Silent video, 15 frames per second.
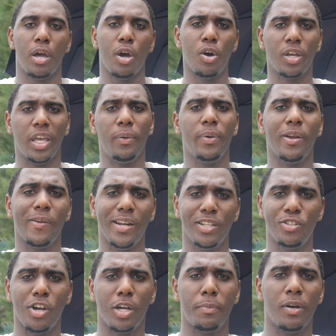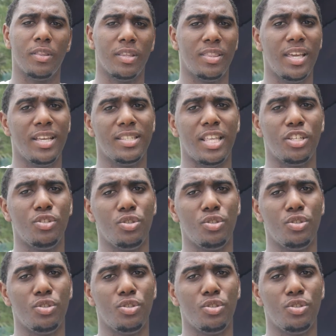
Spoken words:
Okay, we already talked about the things that